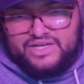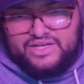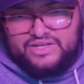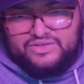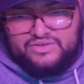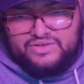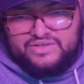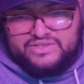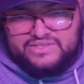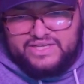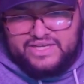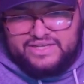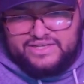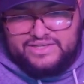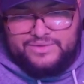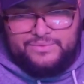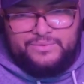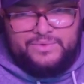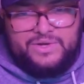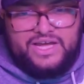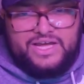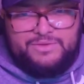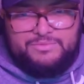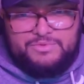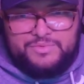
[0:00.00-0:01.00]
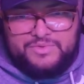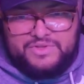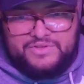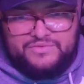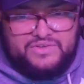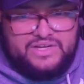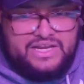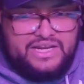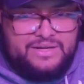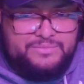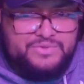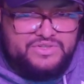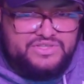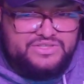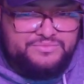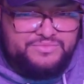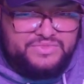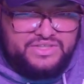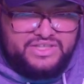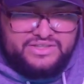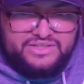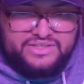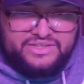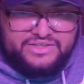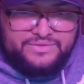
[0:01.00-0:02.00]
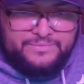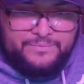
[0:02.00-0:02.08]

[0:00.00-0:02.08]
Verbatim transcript: I don't know exactly why. Maybe they forgot to put something in there.